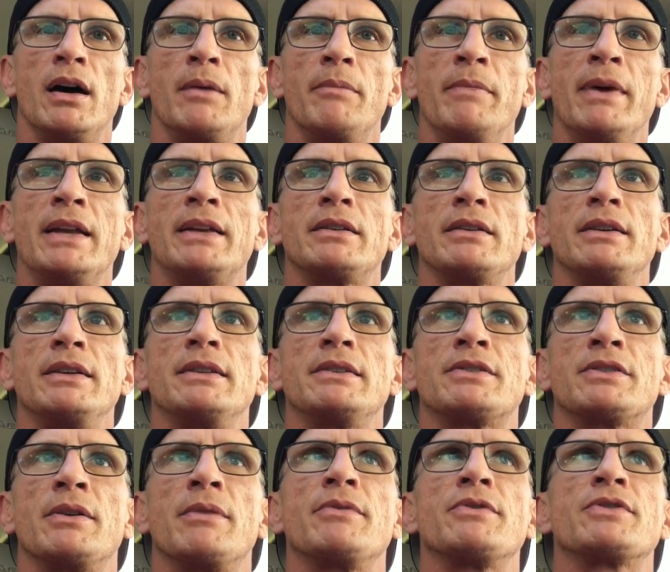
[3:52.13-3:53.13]
mentally.
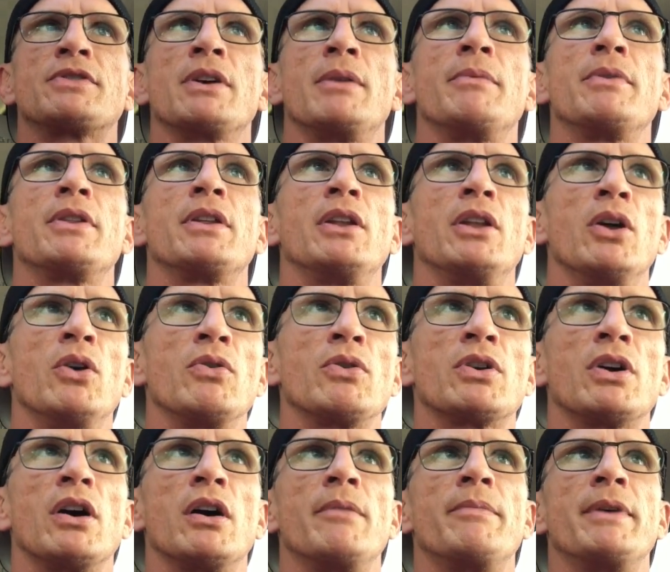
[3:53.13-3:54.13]
Some of the low
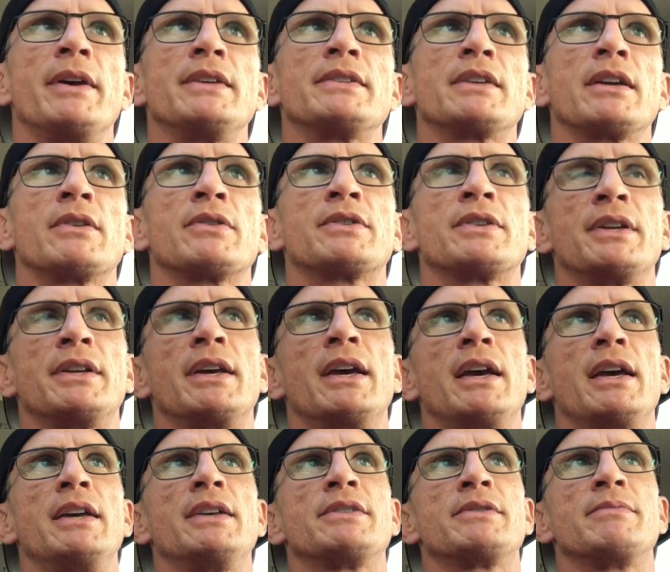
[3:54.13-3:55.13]
carb days, like
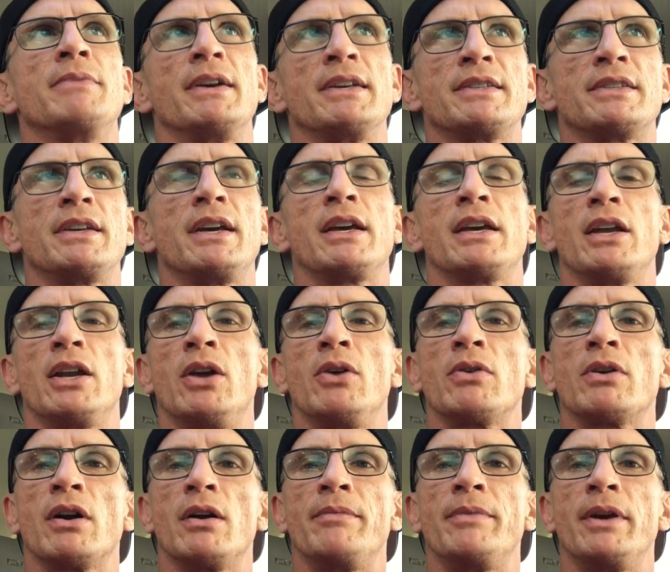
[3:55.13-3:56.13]
today is my second low
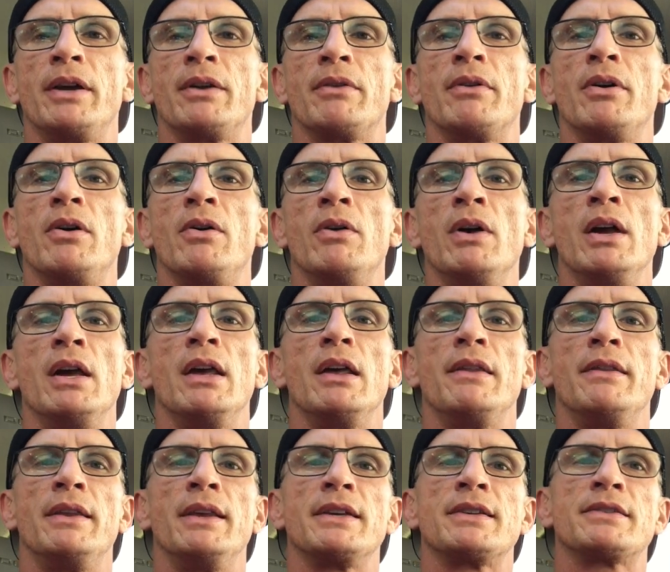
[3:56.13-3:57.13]
carb day in a row.
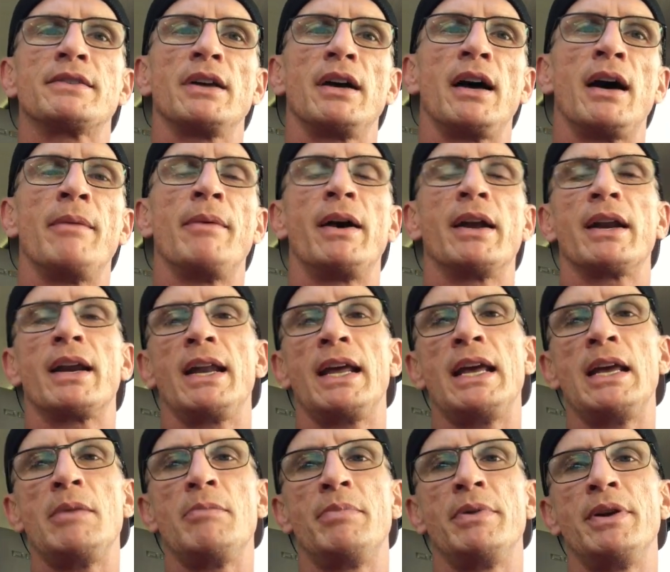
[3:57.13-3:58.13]
This I'm on an
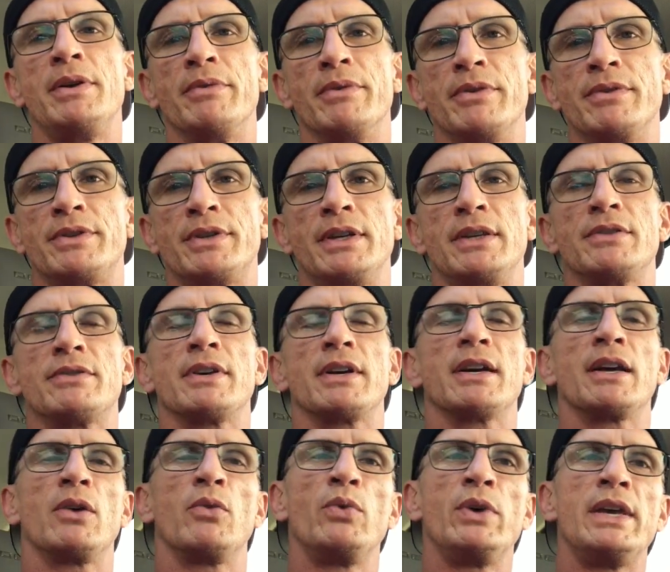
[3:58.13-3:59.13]
A-B routine, so I
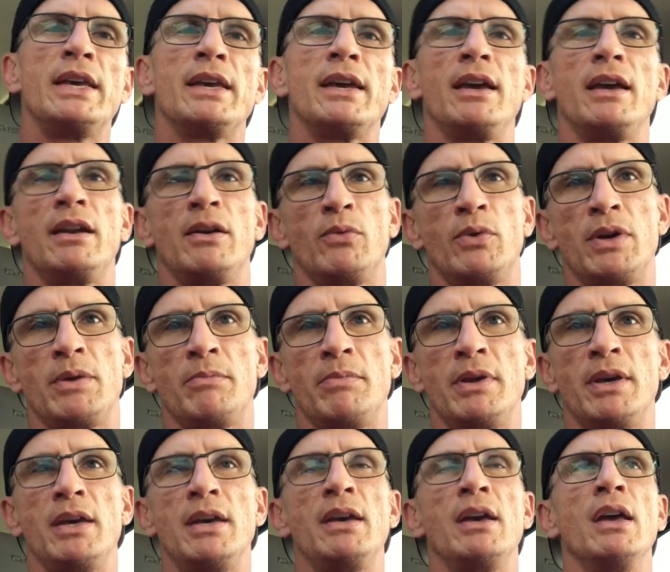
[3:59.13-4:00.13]
got a week A and a week
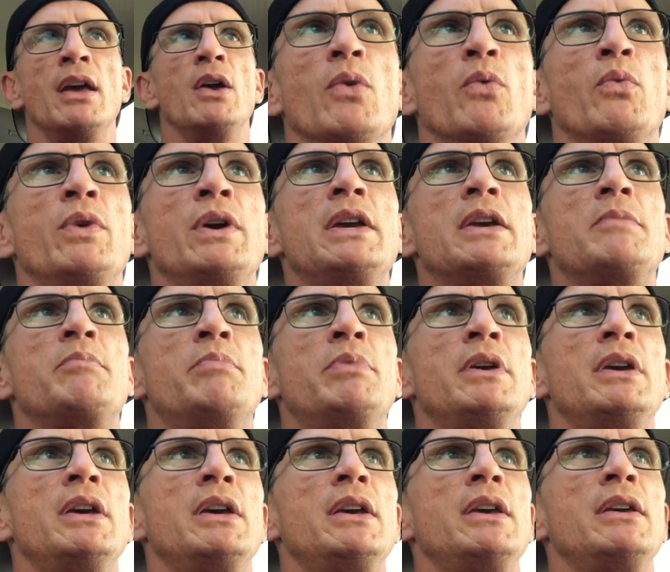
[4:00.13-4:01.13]
B. Week
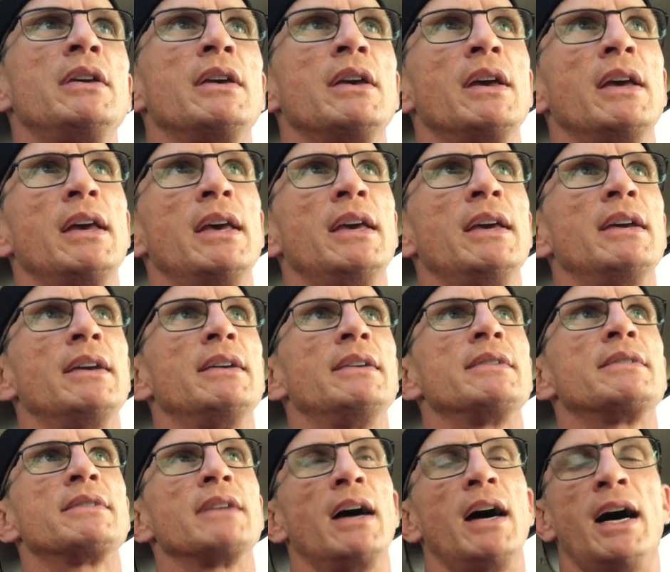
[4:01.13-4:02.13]
B
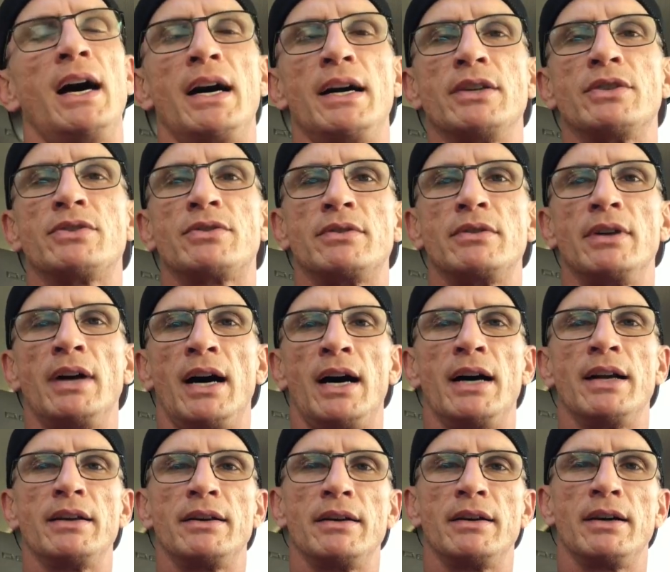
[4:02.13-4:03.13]
is on
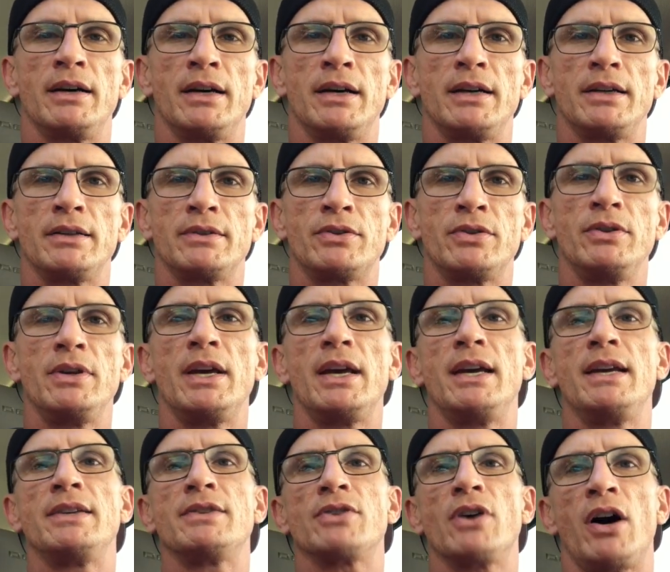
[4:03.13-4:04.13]
2
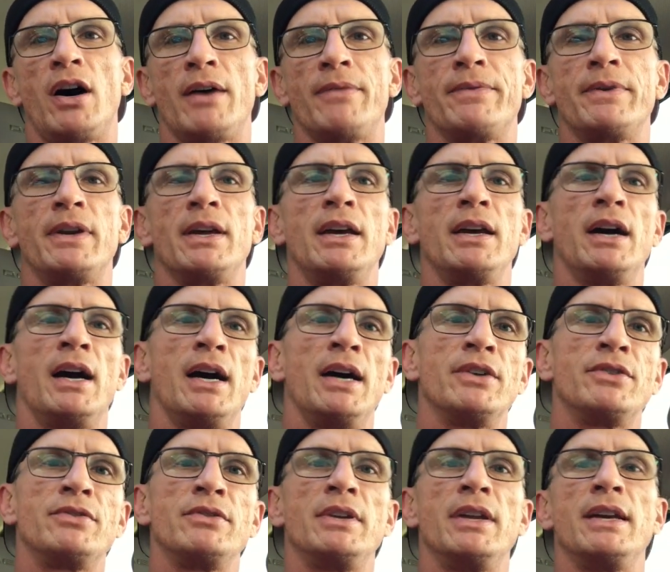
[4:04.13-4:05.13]
days off a day,
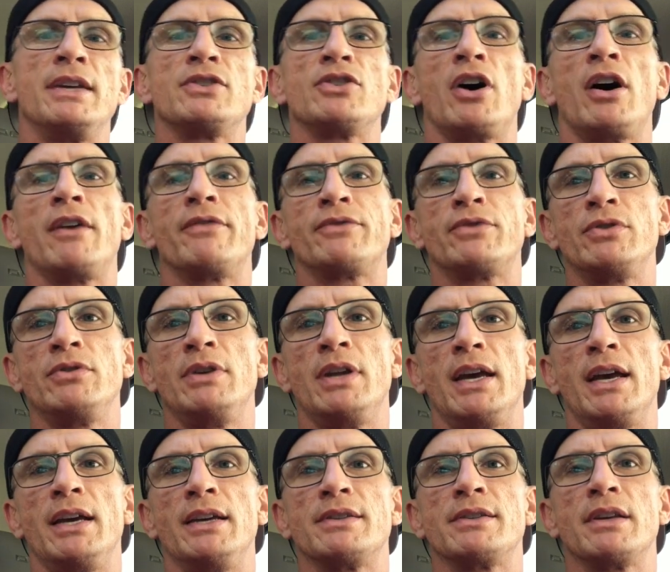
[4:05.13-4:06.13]
on 2 days off 2
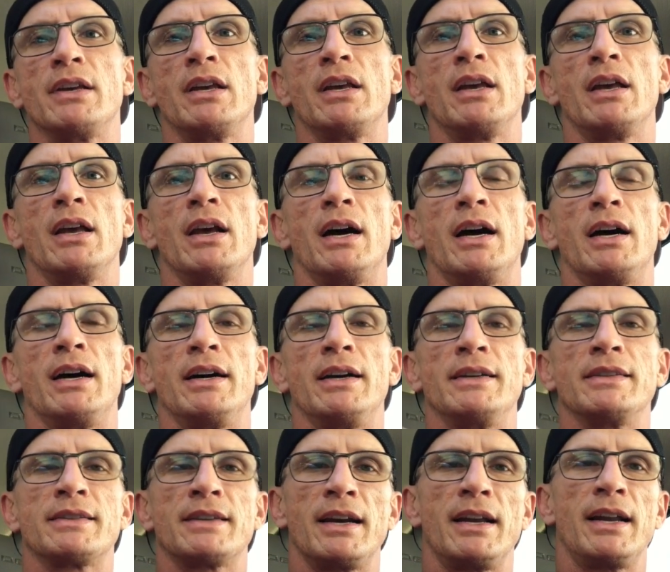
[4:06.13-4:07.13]
days.
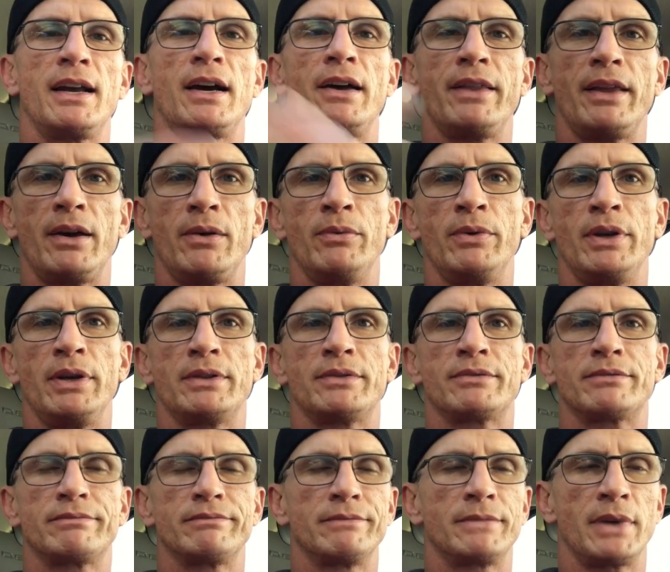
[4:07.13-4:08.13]
It's kind of how that week
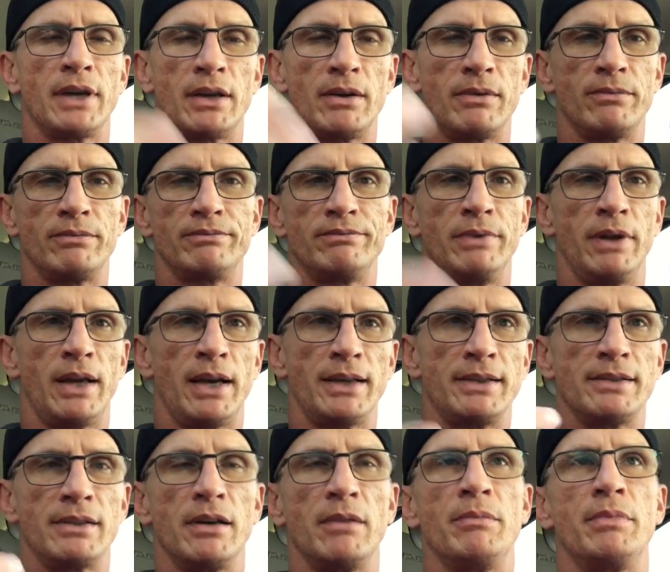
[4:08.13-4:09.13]
kind of
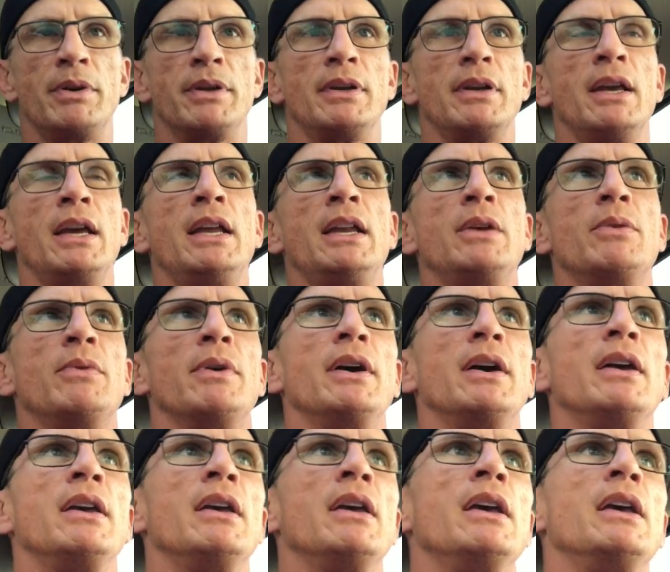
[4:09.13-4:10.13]
lines up. But
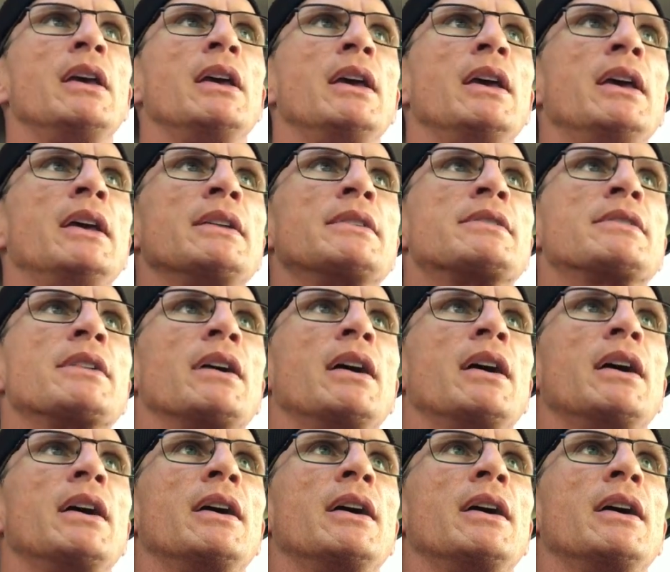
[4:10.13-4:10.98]
anyway, it's